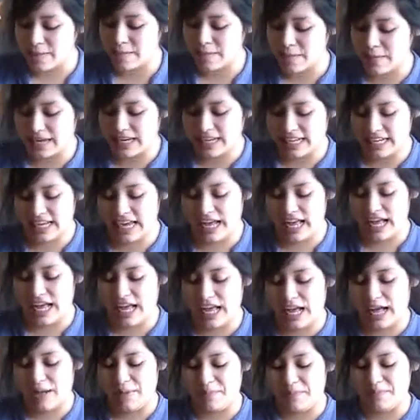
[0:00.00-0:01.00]
but
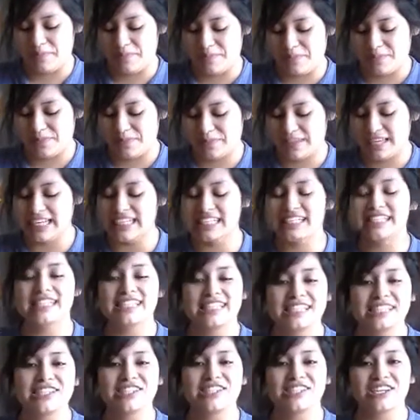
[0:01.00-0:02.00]
um, he's,
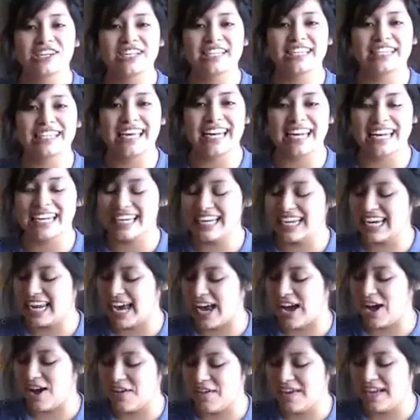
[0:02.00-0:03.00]
he's starting to get it
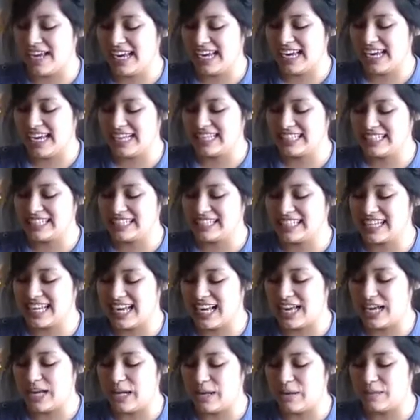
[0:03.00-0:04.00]
now, and,
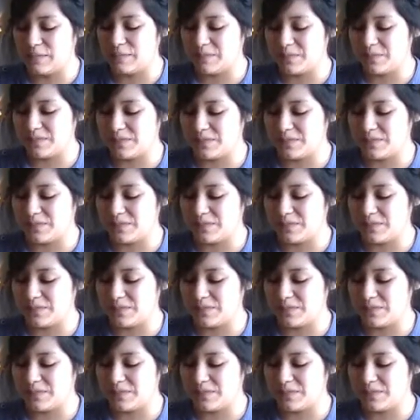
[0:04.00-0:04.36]
um,